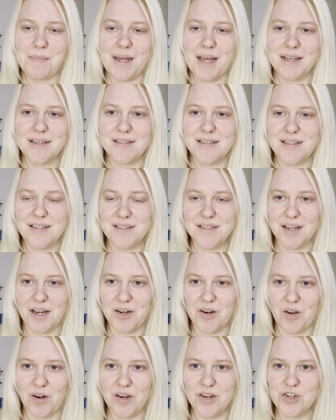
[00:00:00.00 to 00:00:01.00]
BSc
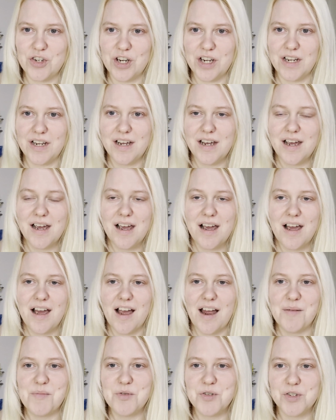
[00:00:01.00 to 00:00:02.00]
Psychology.
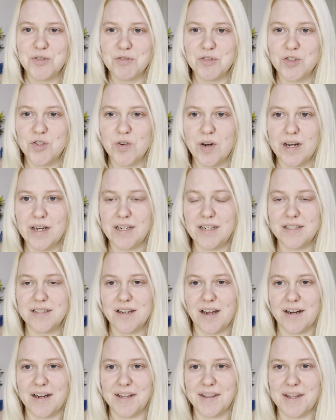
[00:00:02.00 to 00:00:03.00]
I'm also a trainee
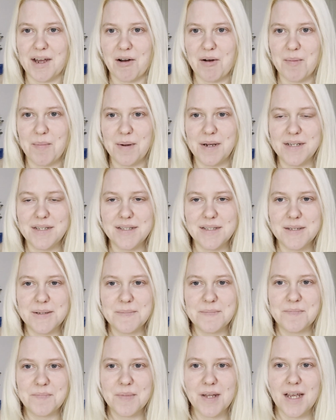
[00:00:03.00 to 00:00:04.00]

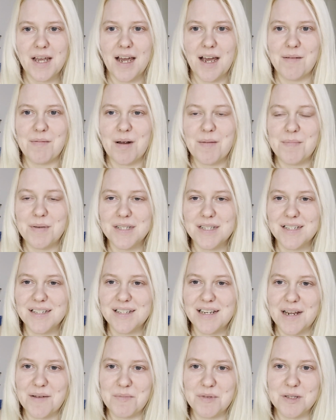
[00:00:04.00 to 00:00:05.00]
psychotherapist, and my
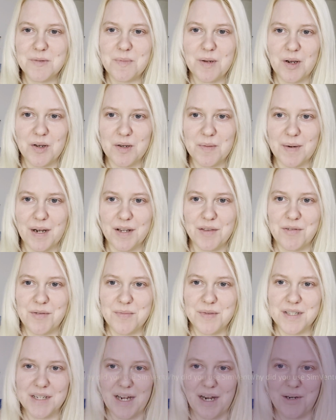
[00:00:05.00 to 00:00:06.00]
business name is Beyond the
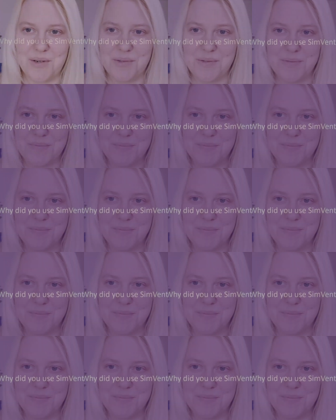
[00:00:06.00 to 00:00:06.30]
Bathroom Scale.